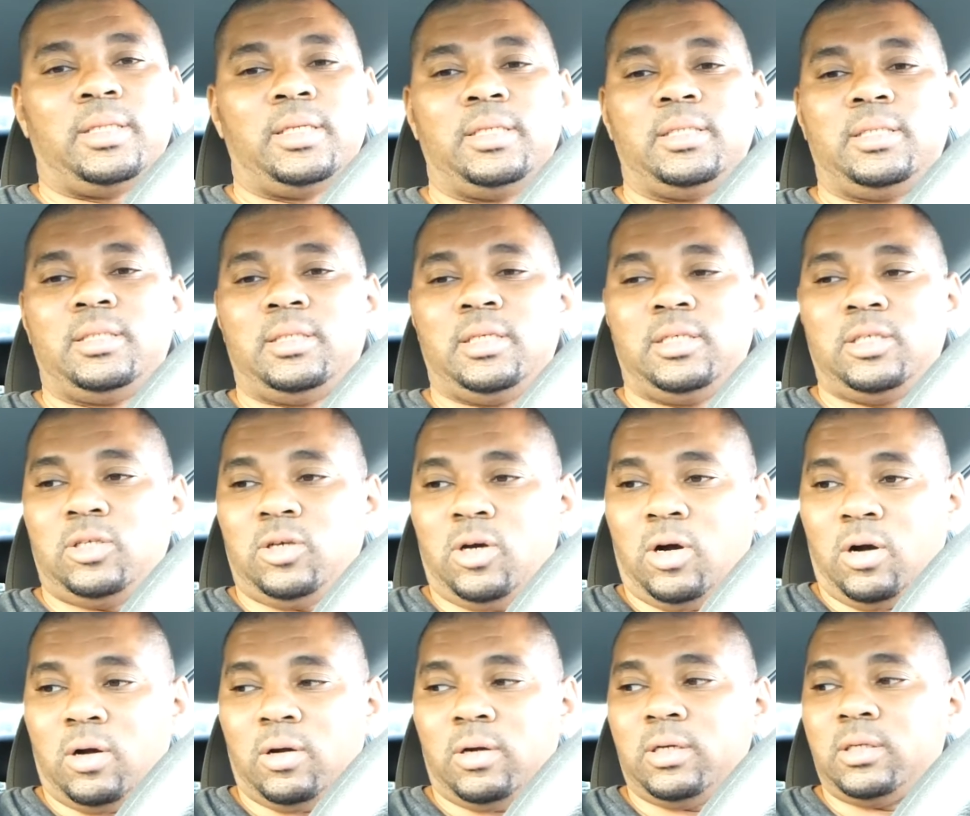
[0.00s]
This
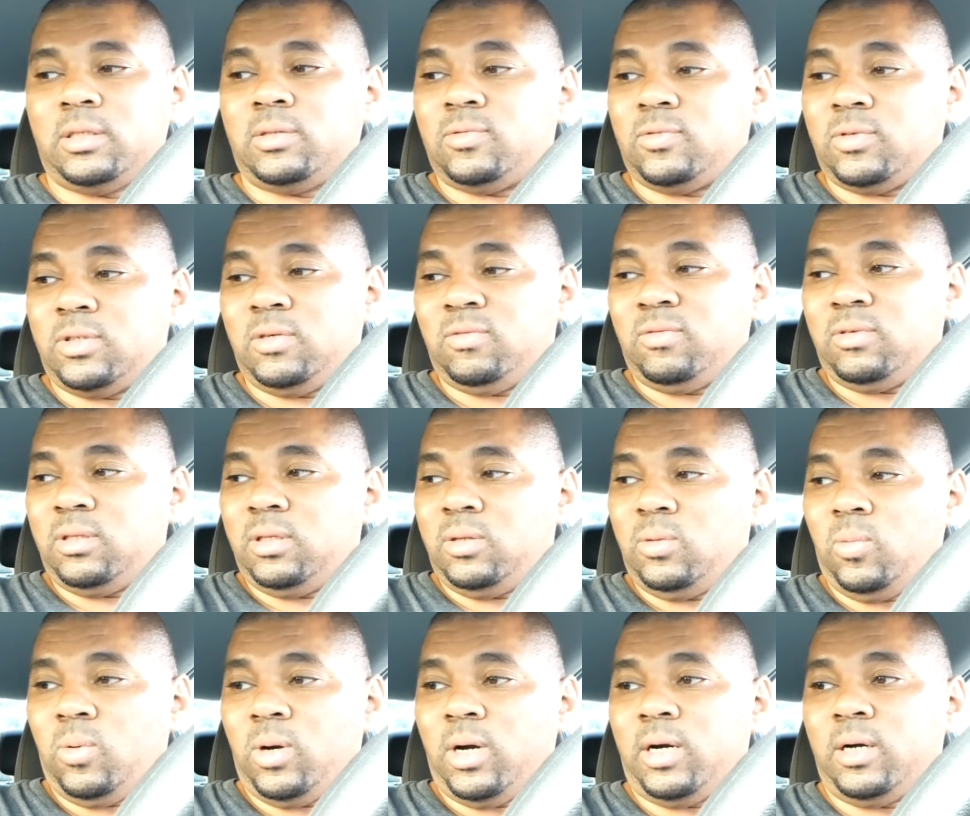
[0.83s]
car is really,
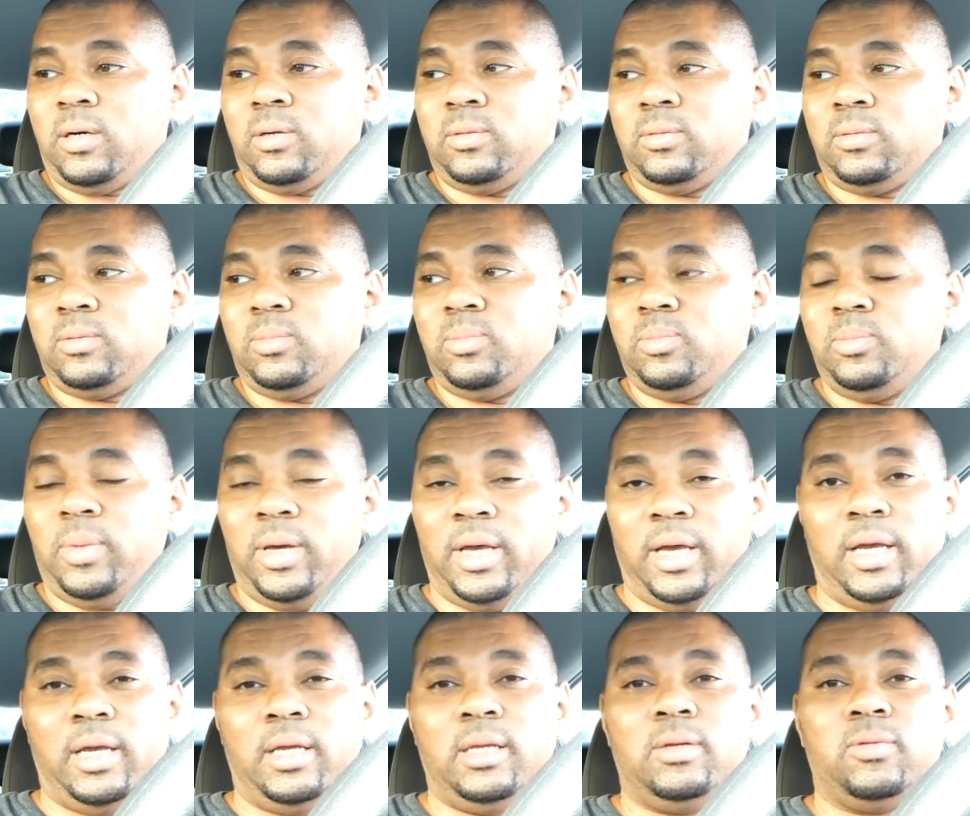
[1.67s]
really well
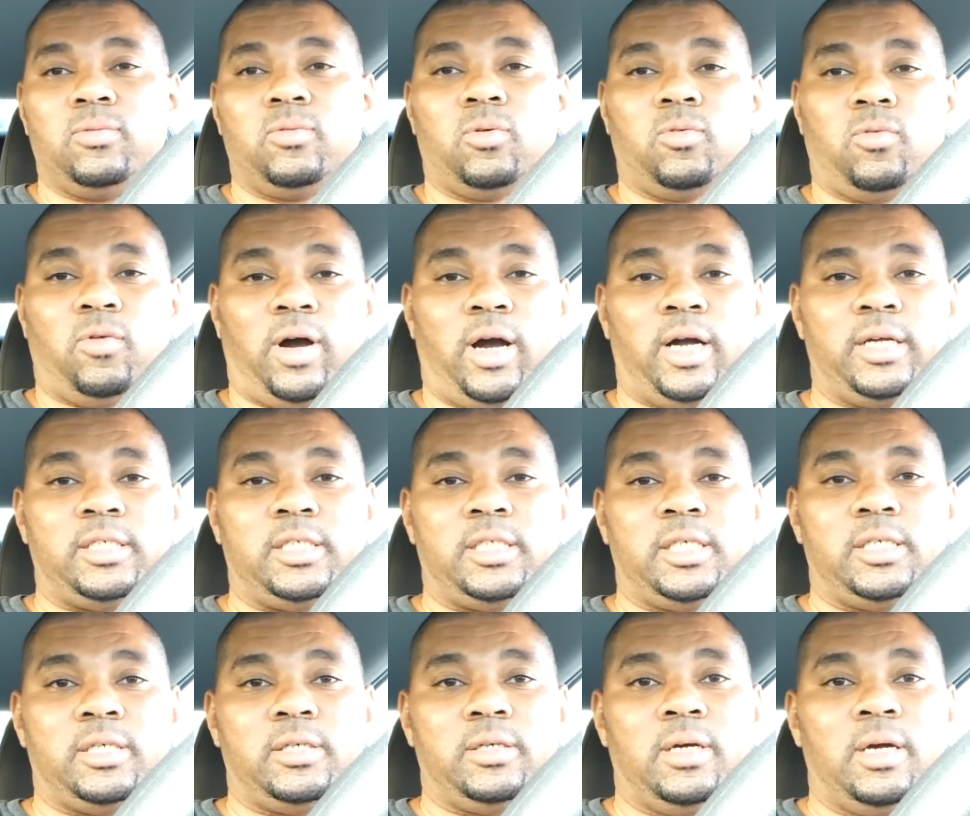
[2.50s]
made for
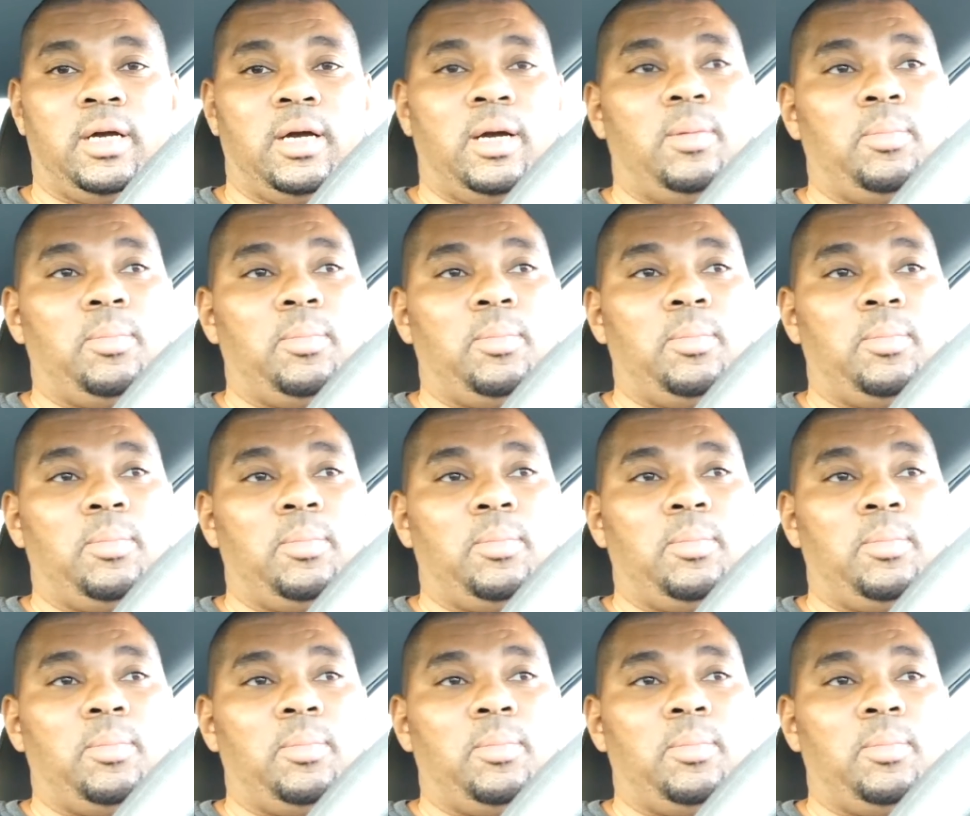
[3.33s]
rideshare.